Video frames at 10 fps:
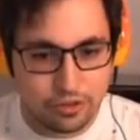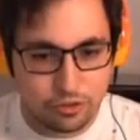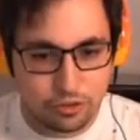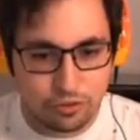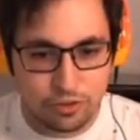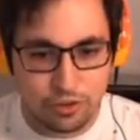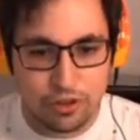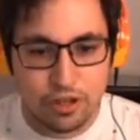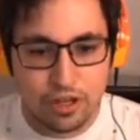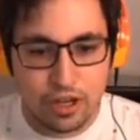on the
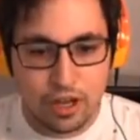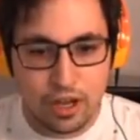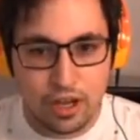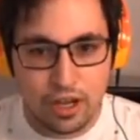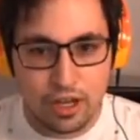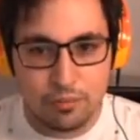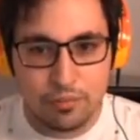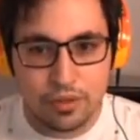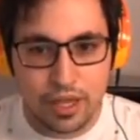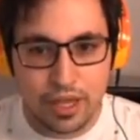server,
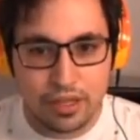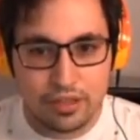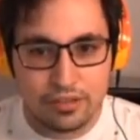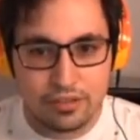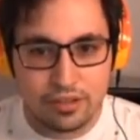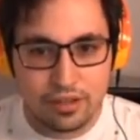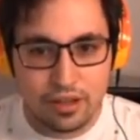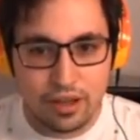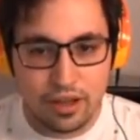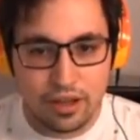and
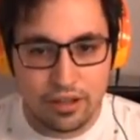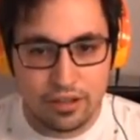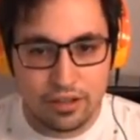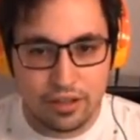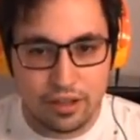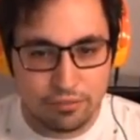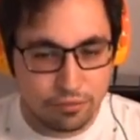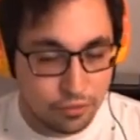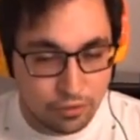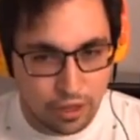
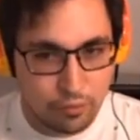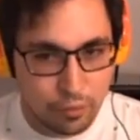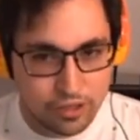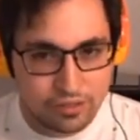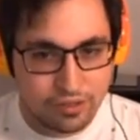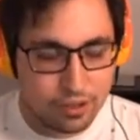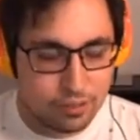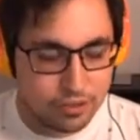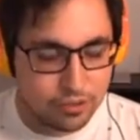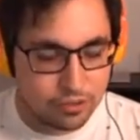I wanted to
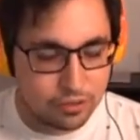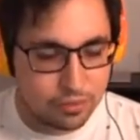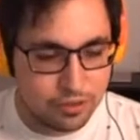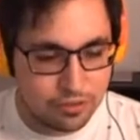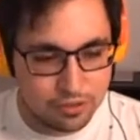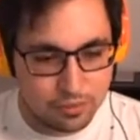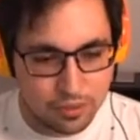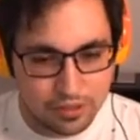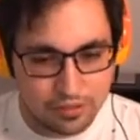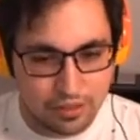talk about those experiences
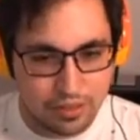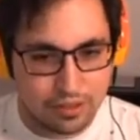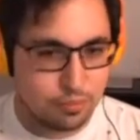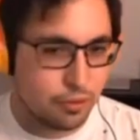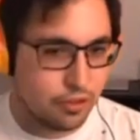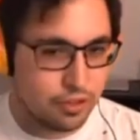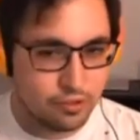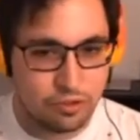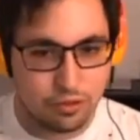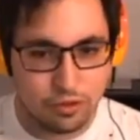because I think it's
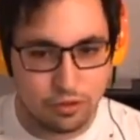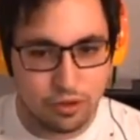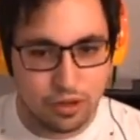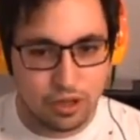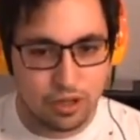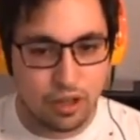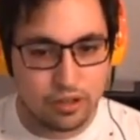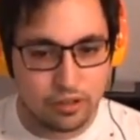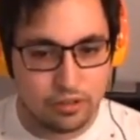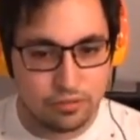pertinent to a
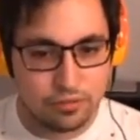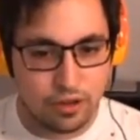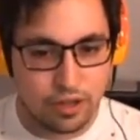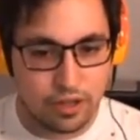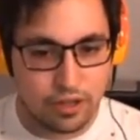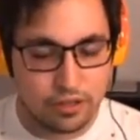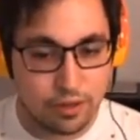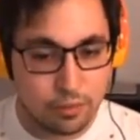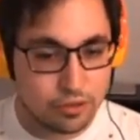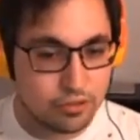lot of
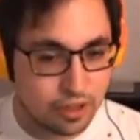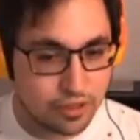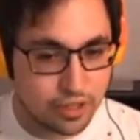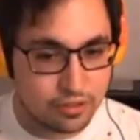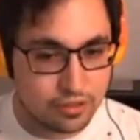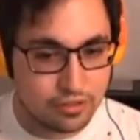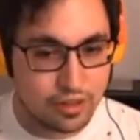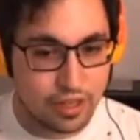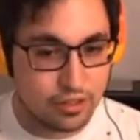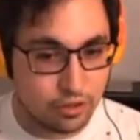developers nowadays
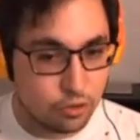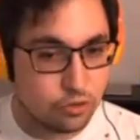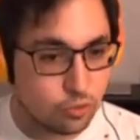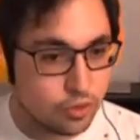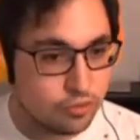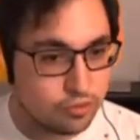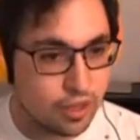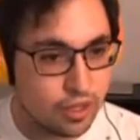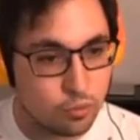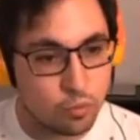that know
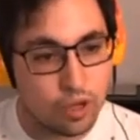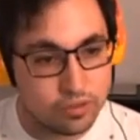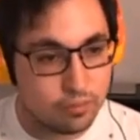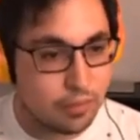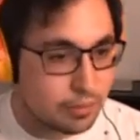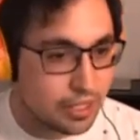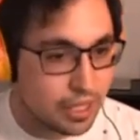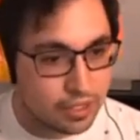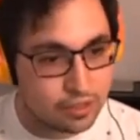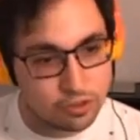Swift and want to maybe
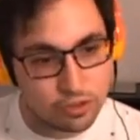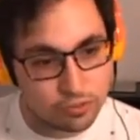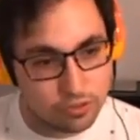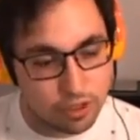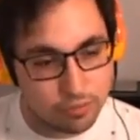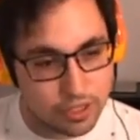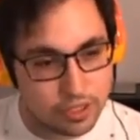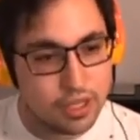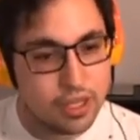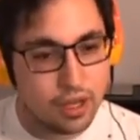get into server
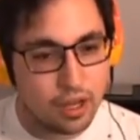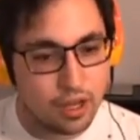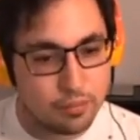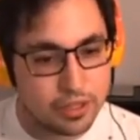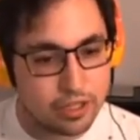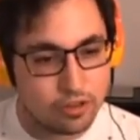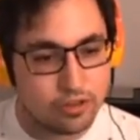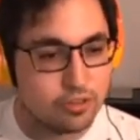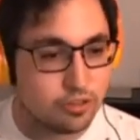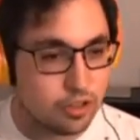development, but they
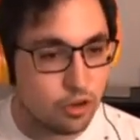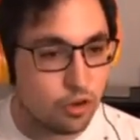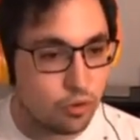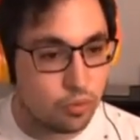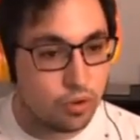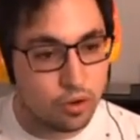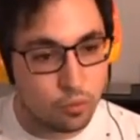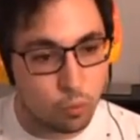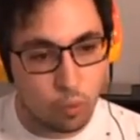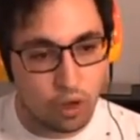don't necessarily know
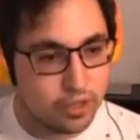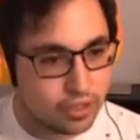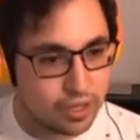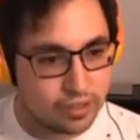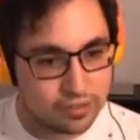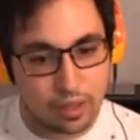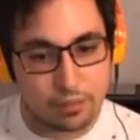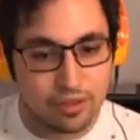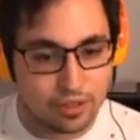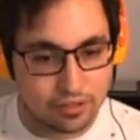what kind of
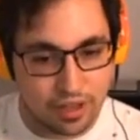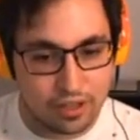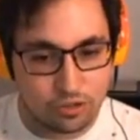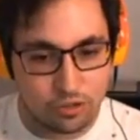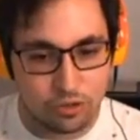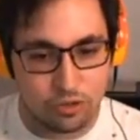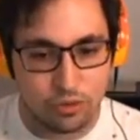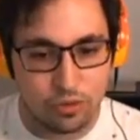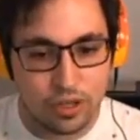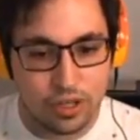steps they can take
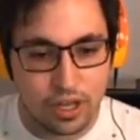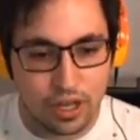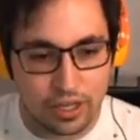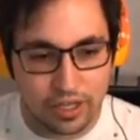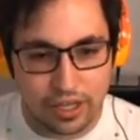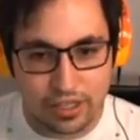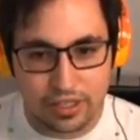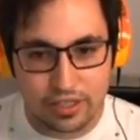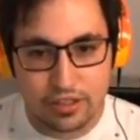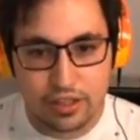to get
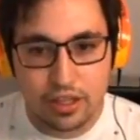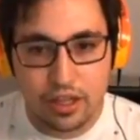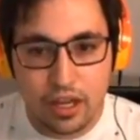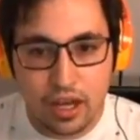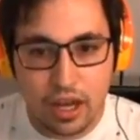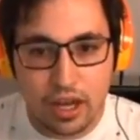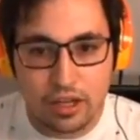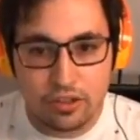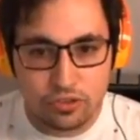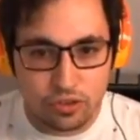in.
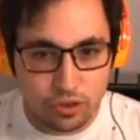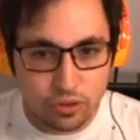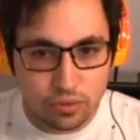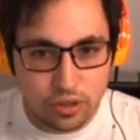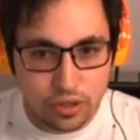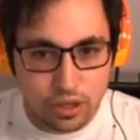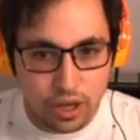So